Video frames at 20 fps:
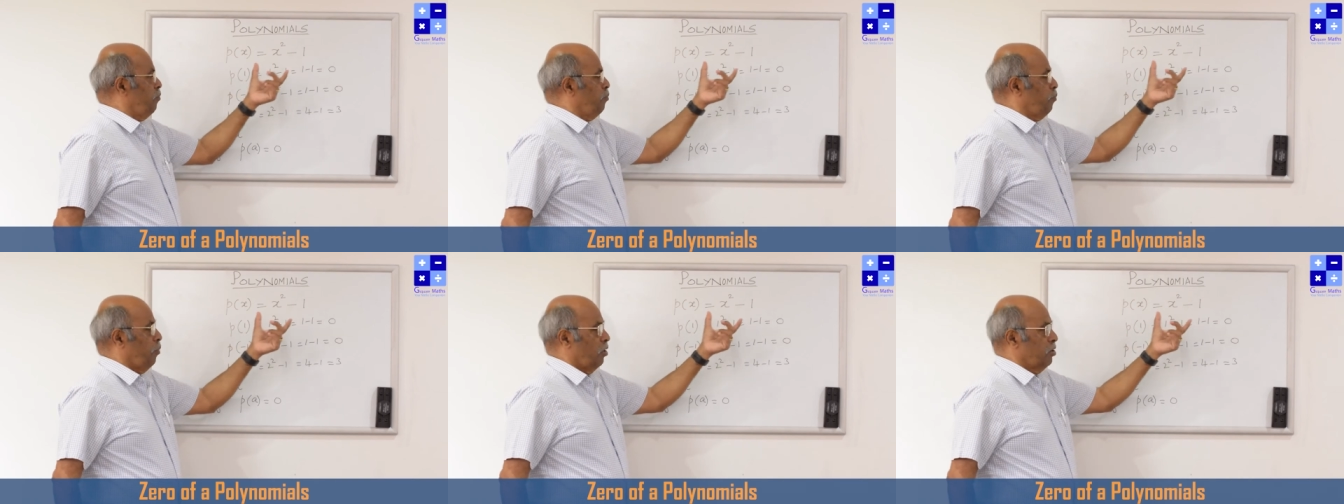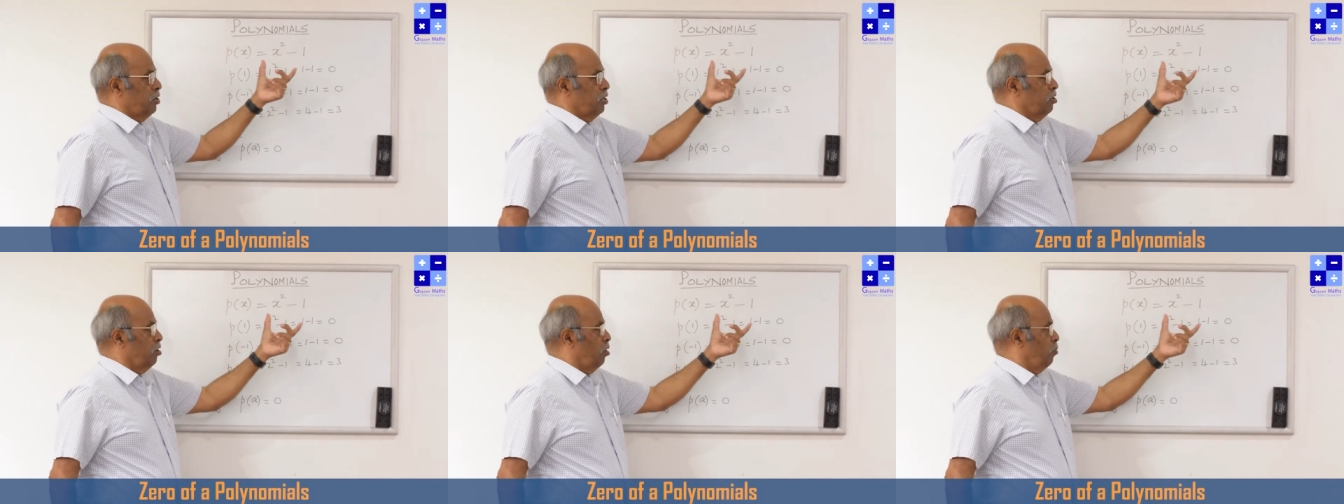
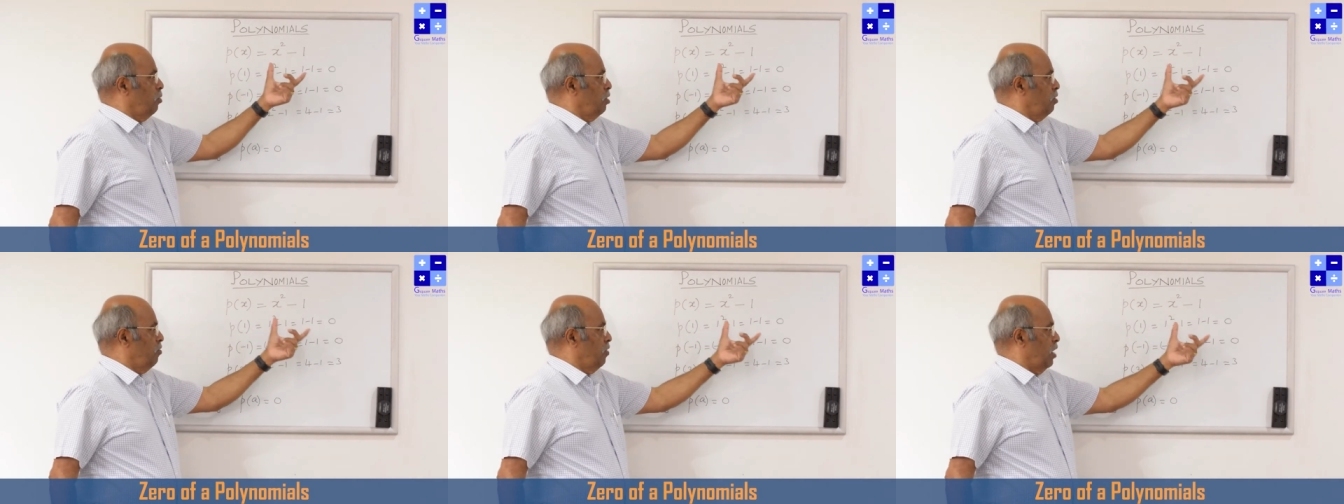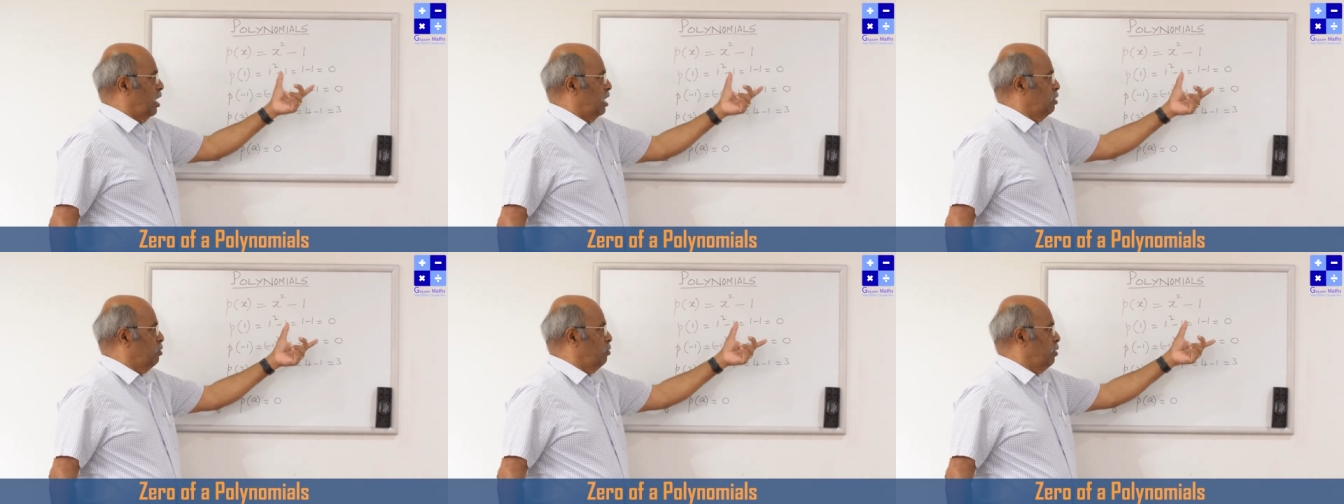polynomial
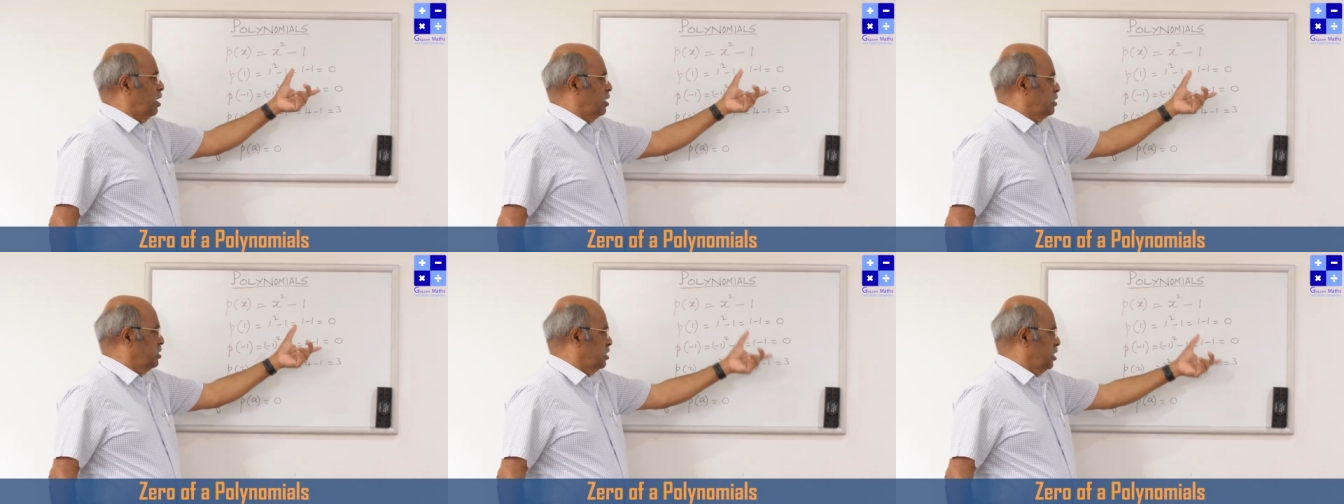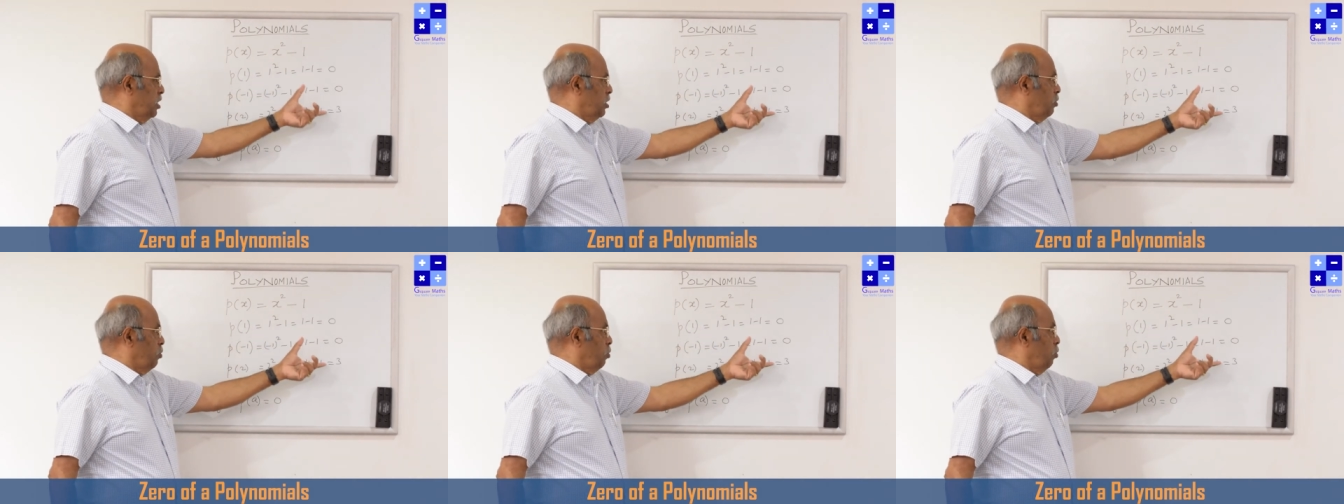value as
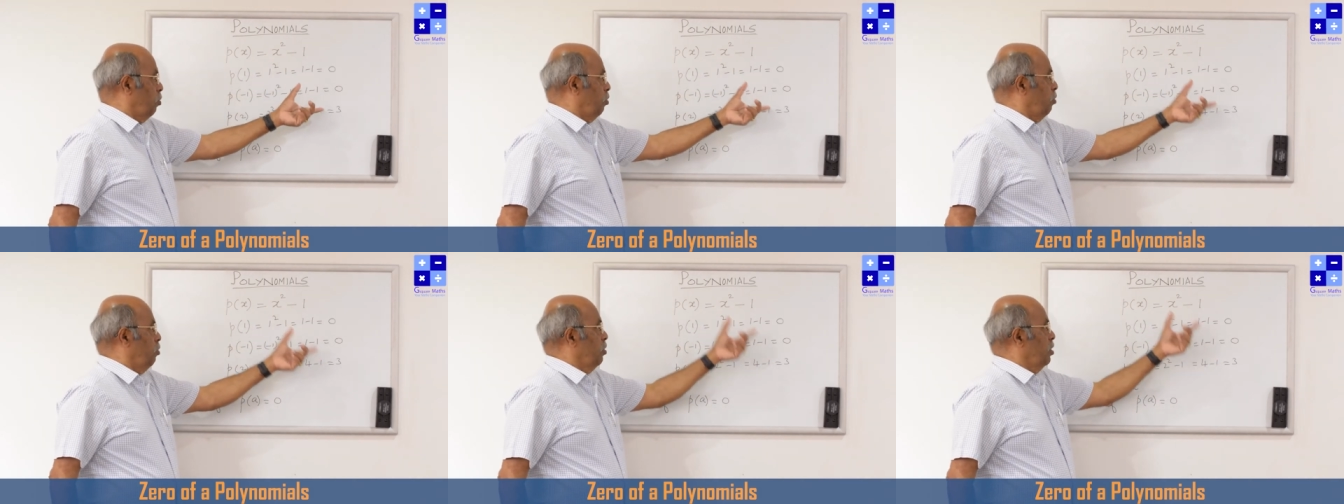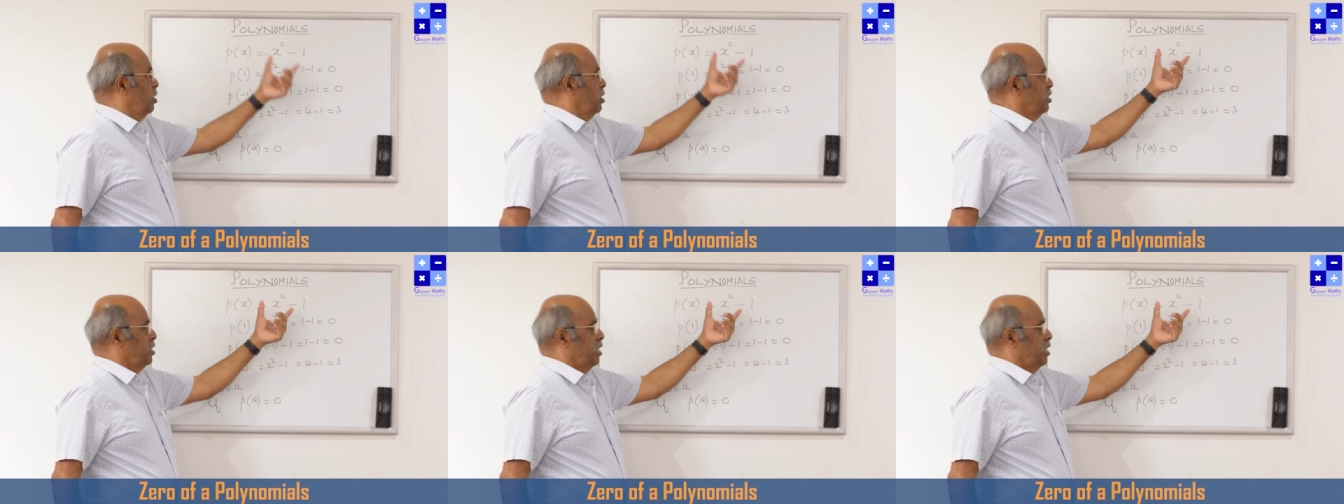0,